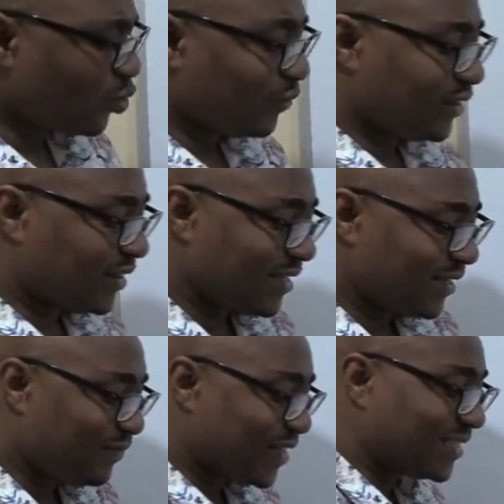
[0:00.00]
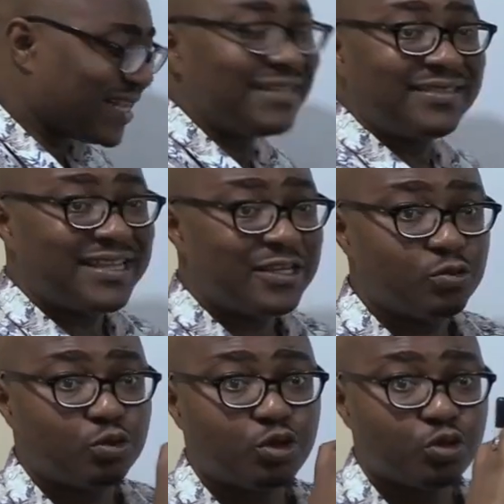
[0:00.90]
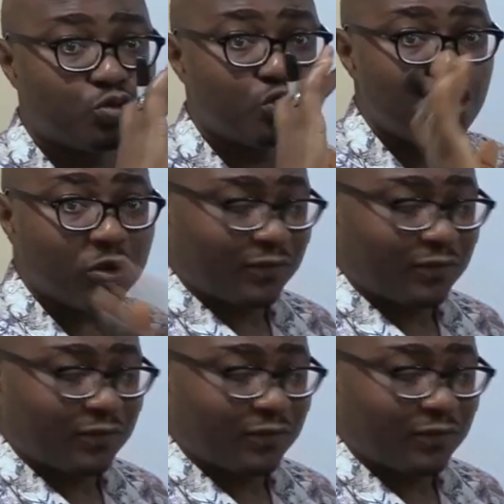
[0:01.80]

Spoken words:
of the things, if there's anything you should not